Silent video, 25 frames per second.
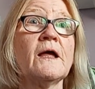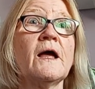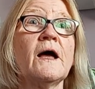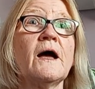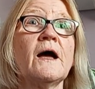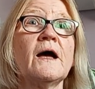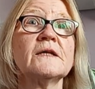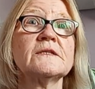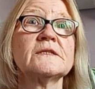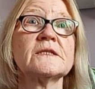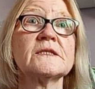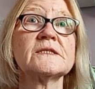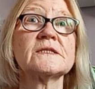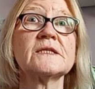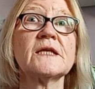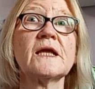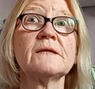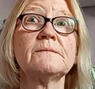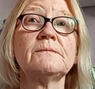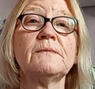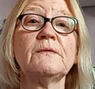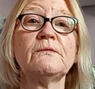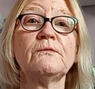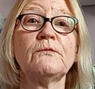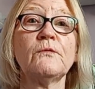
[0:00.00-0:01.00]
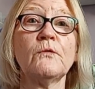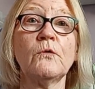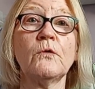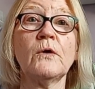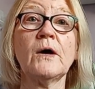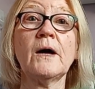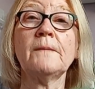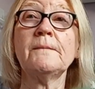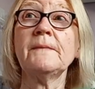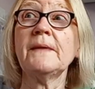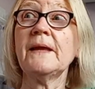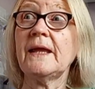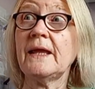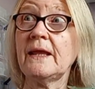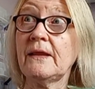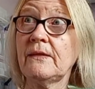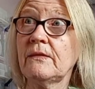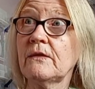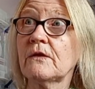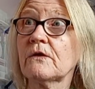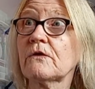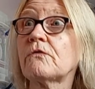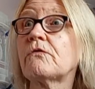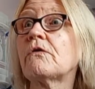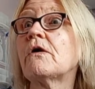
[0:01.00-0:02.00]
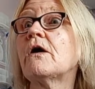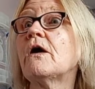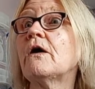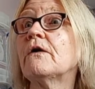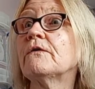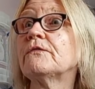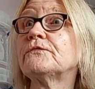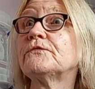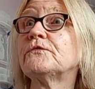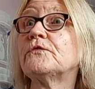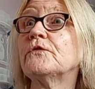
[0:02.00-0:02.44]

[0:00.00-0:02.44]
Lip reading: As I said before, I'm in the craft